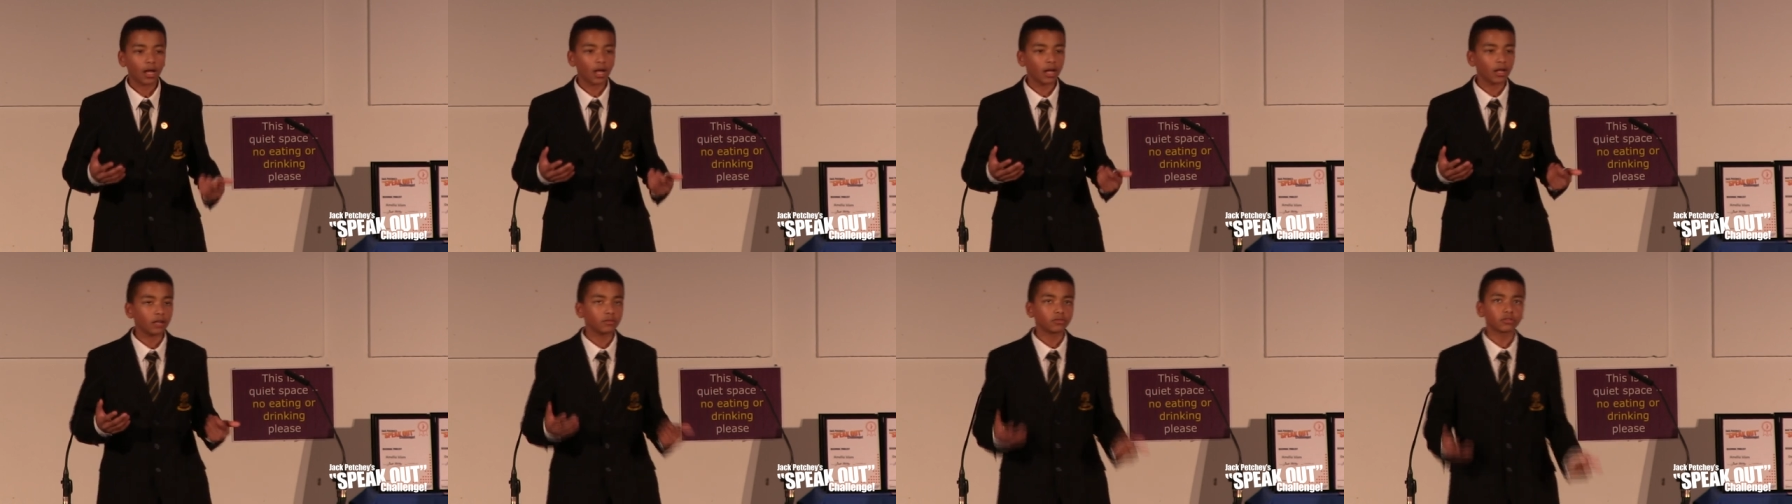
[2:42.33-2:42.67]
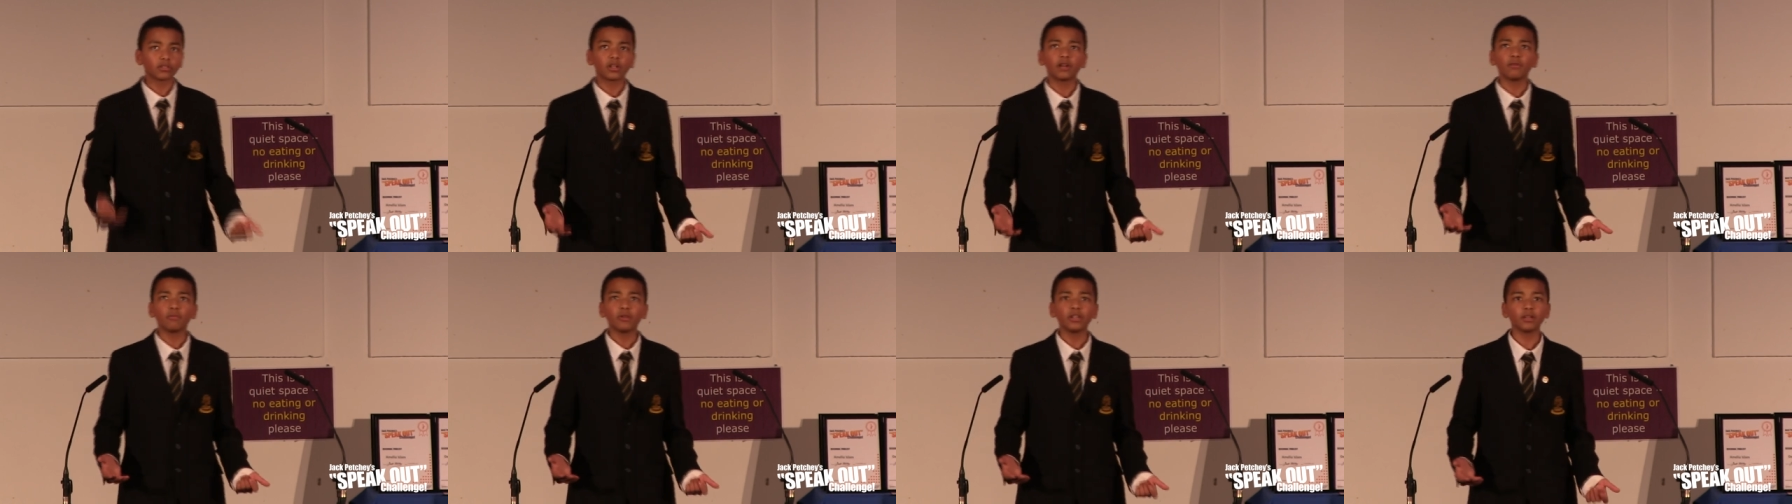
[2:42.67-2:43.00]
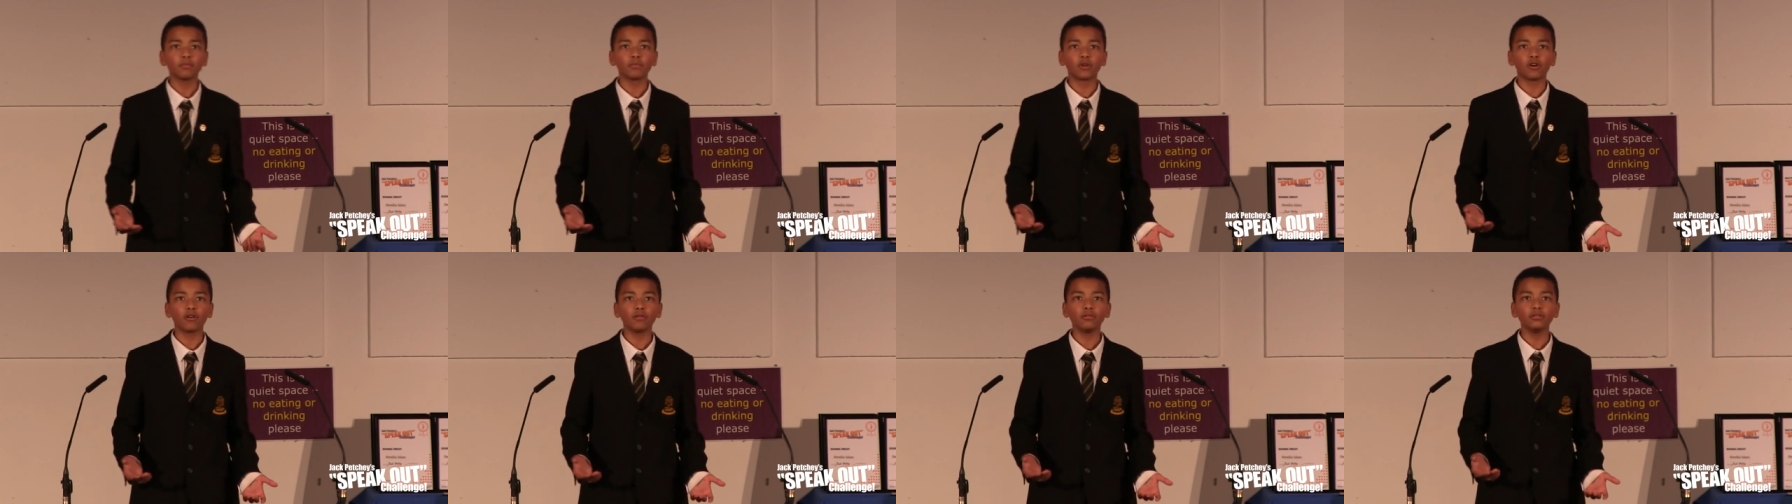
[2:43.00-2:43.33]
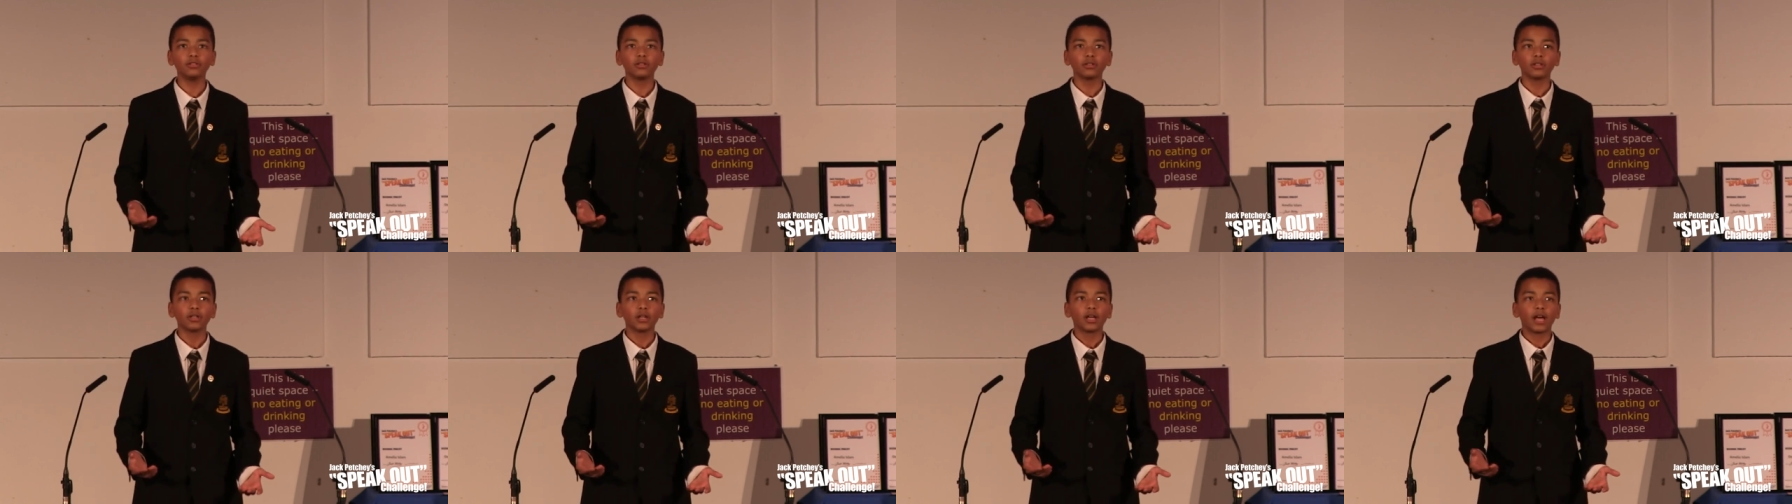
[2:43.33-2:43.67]
so that when I'm old,
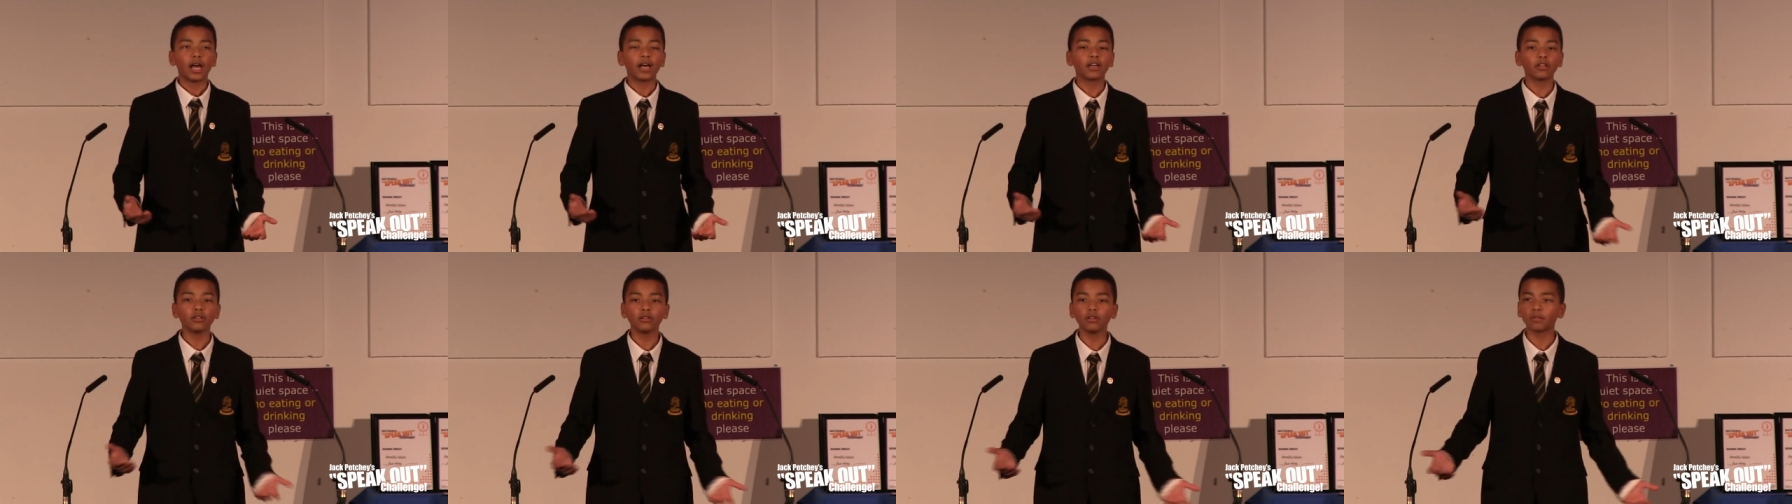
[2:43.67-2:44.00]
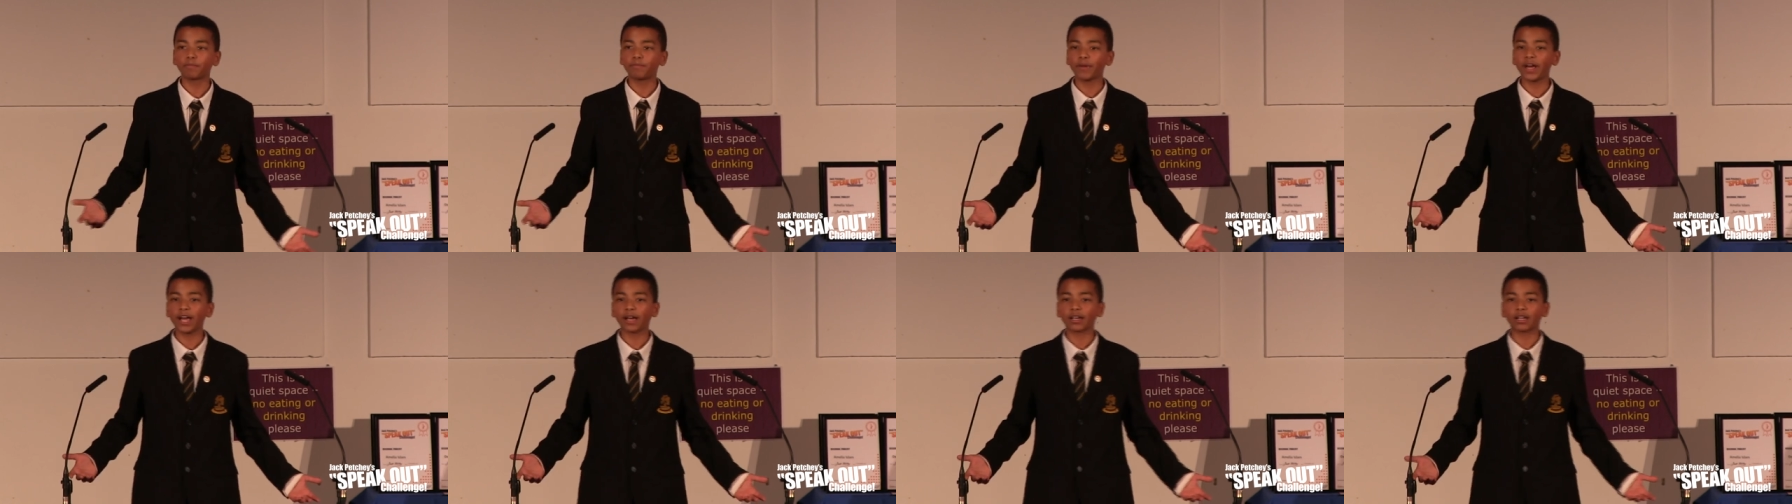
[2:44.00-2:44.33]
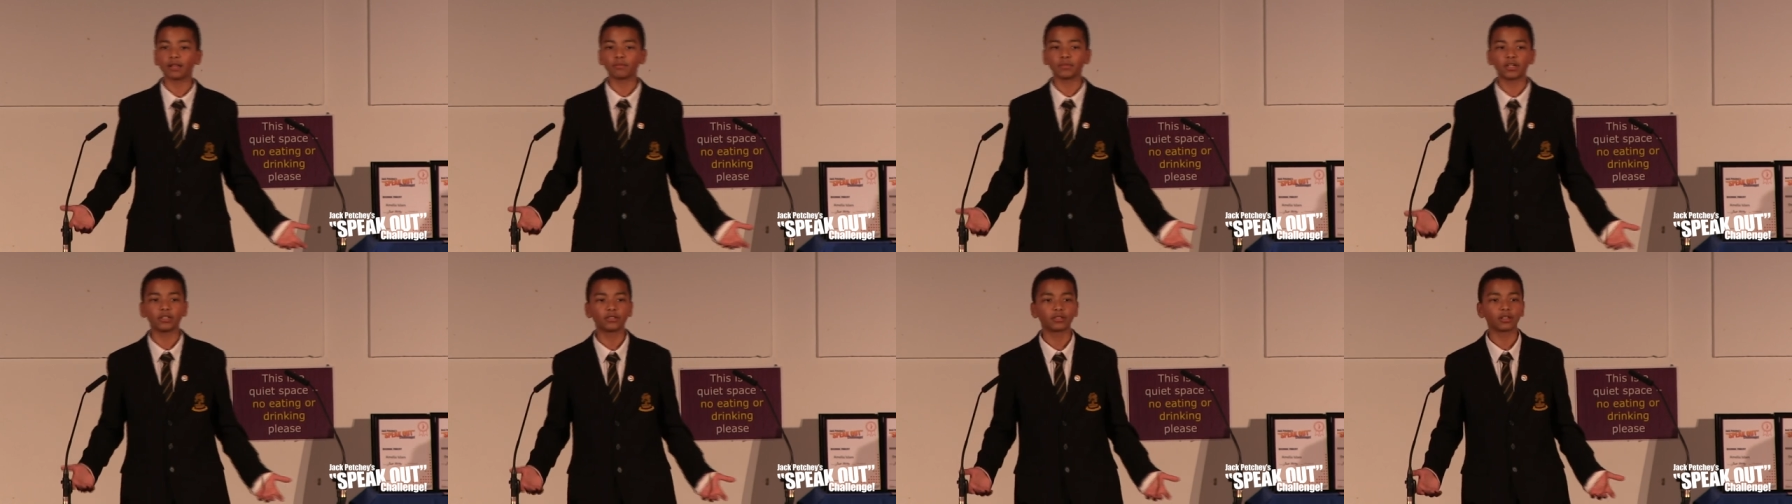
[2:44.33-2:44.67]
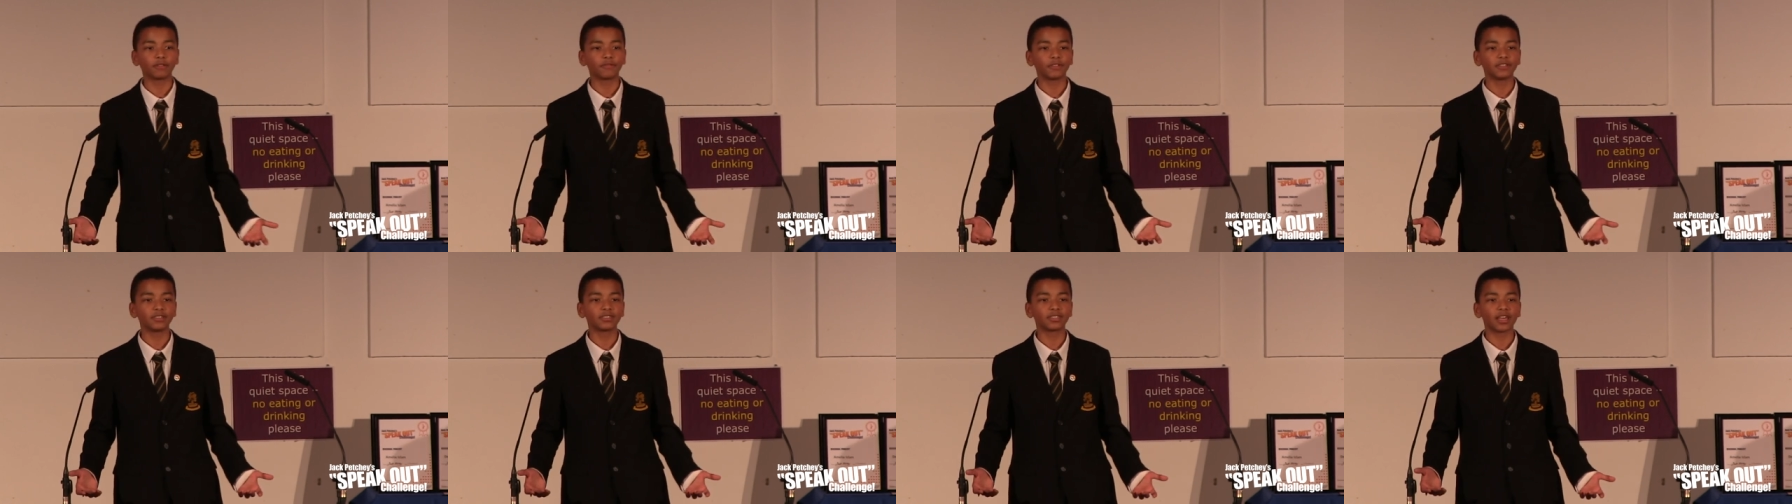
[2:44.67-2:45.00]
I can look back at myself
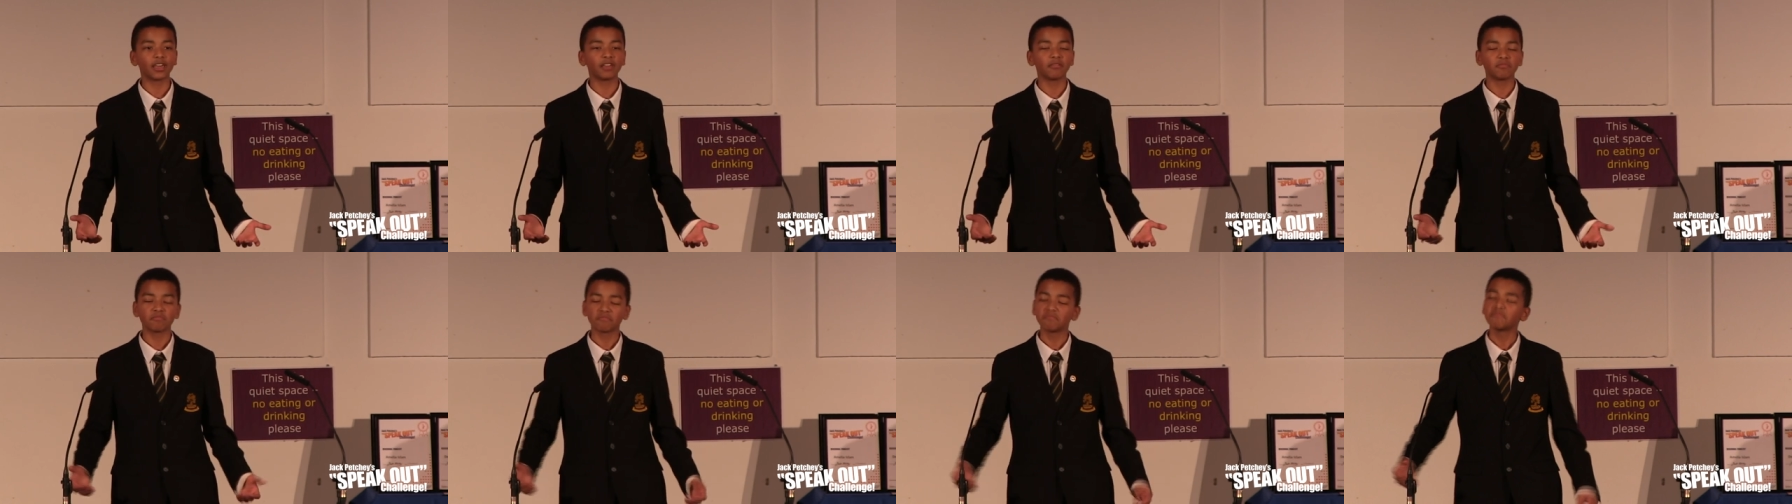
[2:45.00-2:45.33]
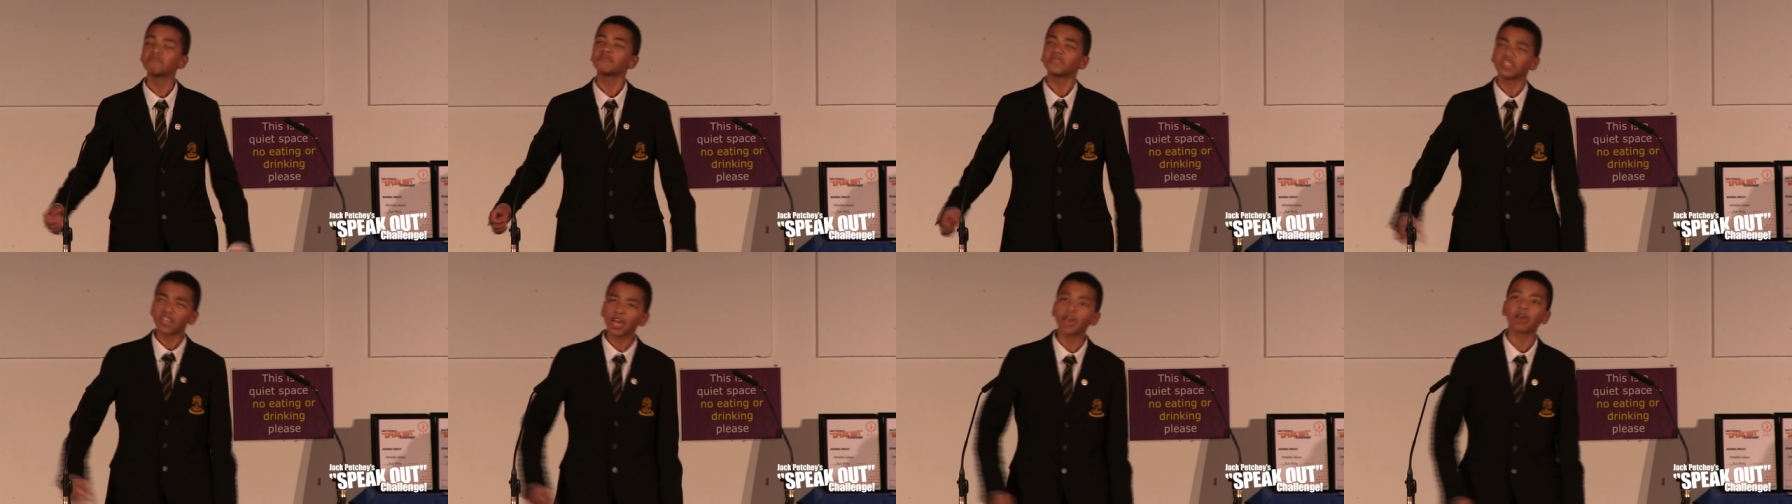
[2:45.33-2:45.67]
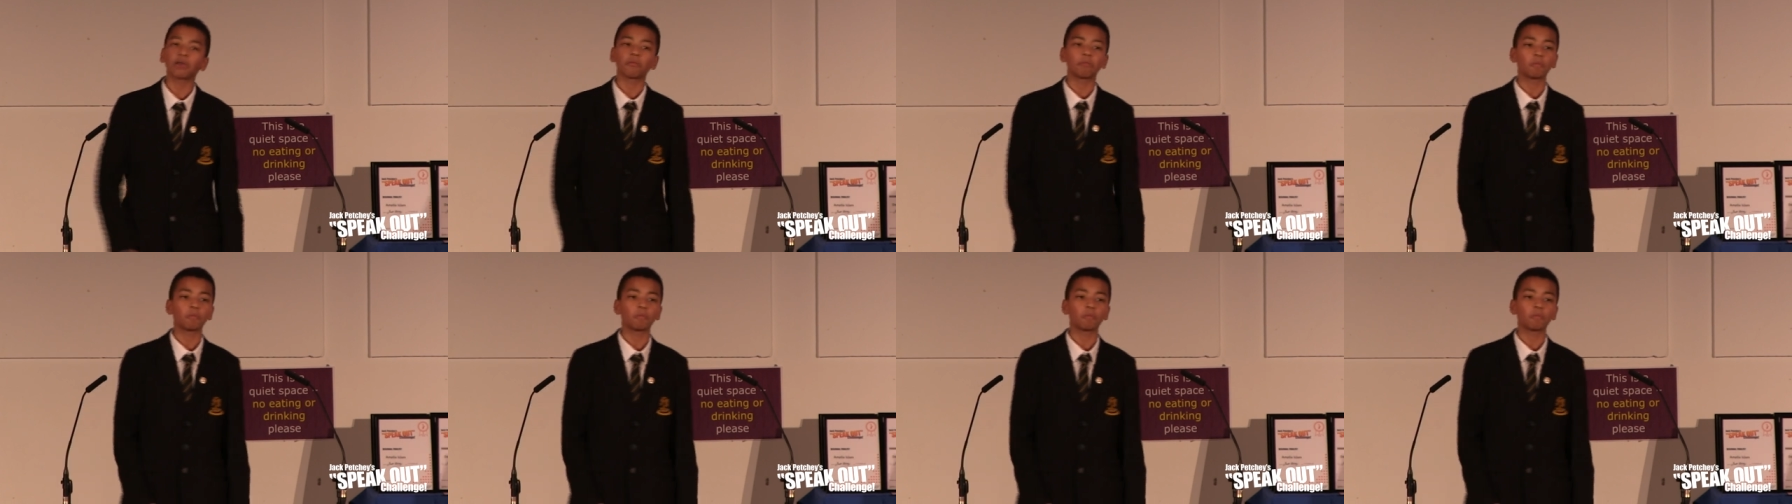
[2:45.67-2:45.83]
and say, yeah,